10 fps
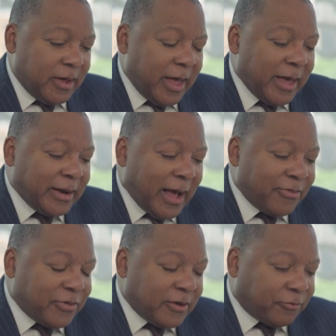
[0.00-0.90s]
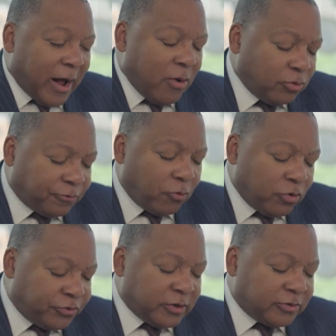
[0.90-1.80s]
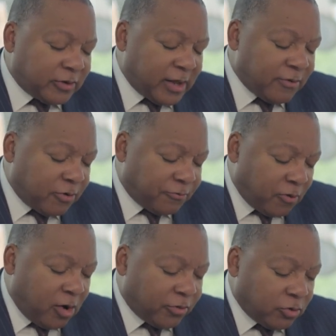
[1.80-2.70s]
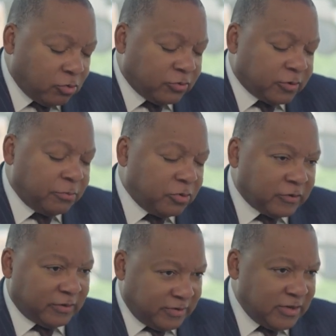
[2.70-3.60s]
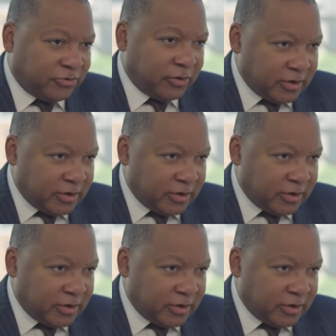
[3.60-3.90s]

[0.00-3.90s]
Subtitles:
And I think I was fortunate to have a father who was a music teacher,